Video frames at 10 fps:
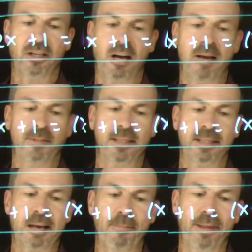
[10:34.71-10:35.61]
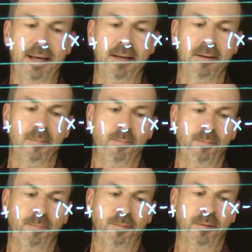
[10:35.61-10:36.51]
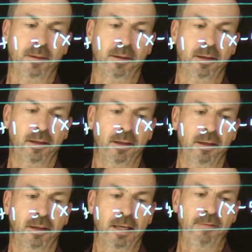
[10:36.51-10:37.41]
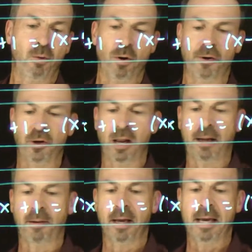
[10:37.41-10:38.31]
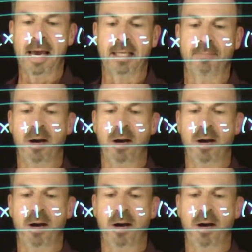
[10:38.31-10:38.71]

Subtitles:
times something. If you want to do like x